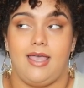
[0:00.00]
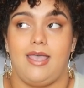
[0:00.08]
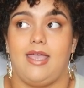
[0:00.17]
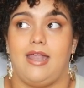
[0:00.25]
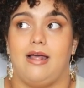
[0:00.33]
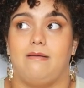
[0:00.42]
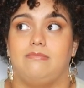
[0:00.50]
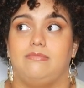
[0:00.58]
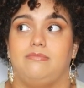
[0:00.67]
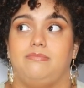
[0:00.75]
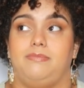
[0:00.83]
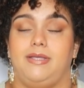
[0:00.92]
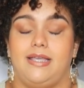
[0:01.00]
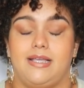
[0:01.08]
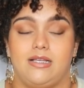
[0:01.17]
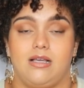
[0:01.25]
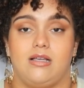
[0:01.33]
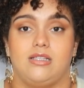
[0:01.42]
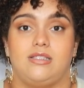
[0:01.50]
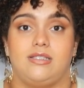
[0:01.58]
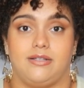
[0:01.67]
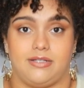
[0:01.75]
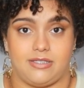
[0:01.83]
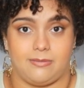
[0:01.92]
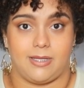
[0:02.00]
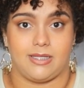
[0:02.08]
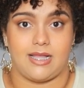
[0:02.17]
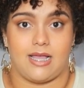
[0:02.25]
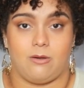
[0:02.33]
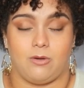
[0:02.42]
And I'm being serious about that.